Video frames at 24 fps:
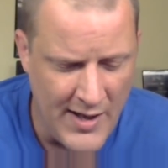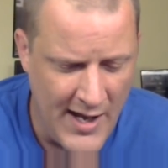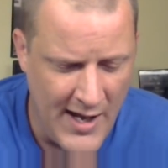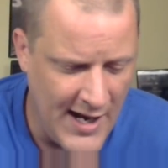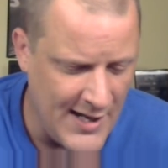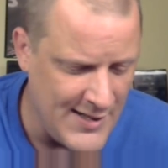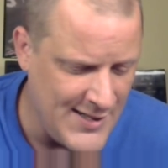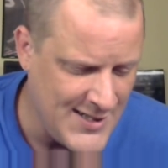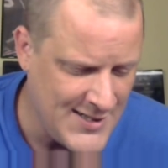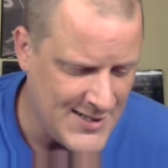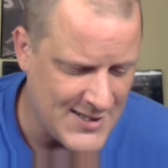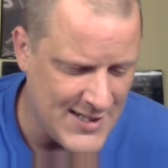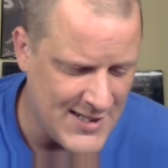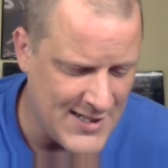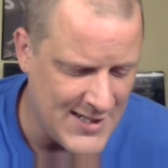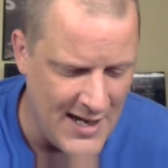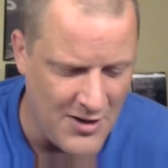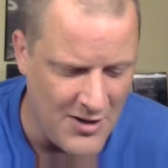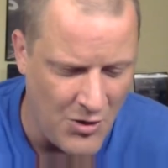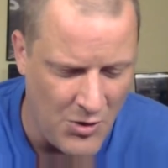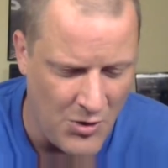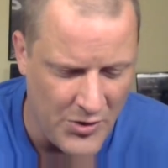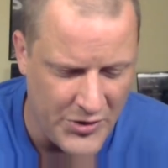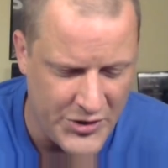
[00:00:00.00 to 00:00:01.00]
And this
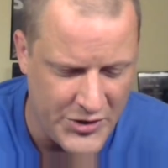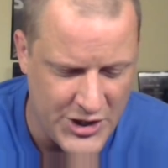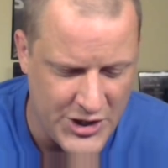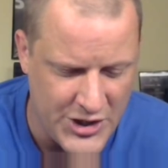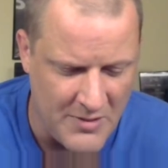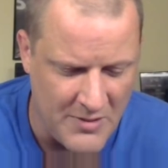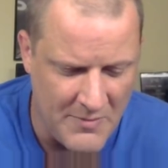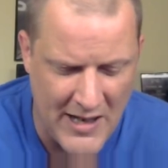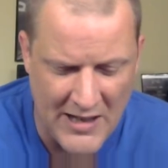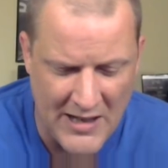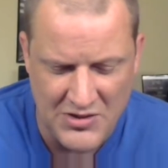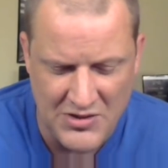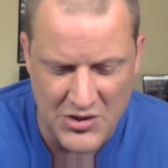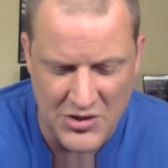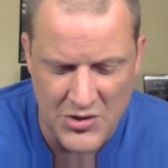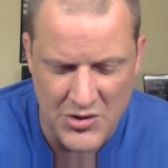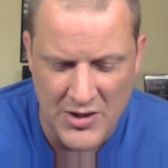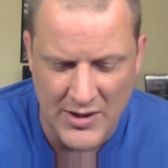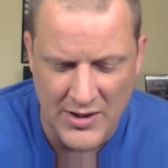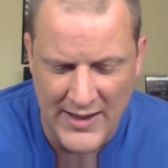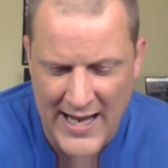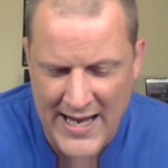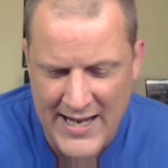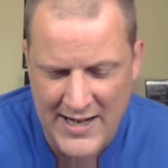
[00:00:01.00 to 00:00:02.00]
kind of whole shit about do
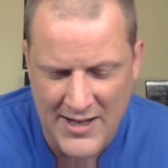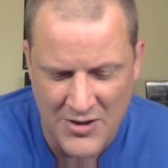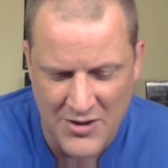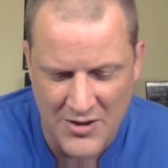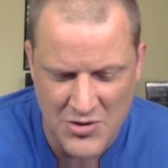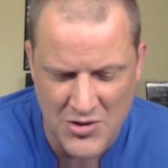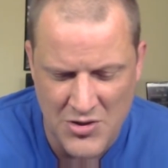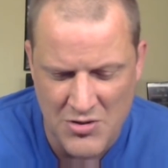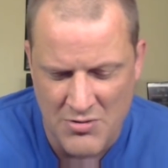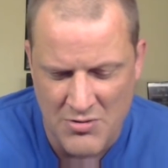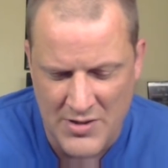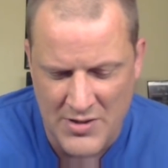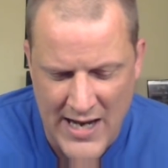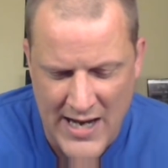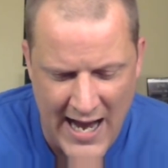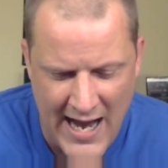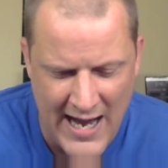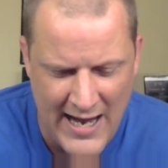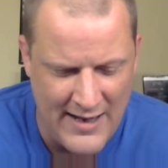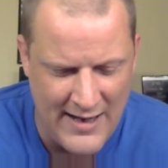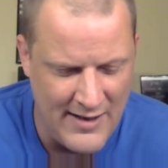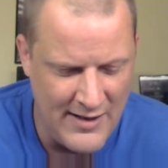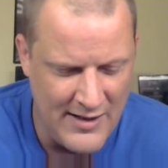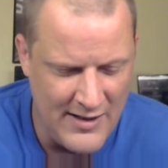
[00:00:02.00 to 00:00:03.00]
you like it or do you
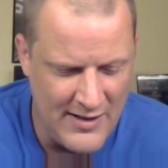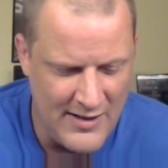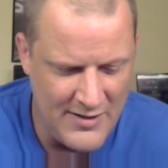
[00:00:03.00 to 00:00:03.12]
not?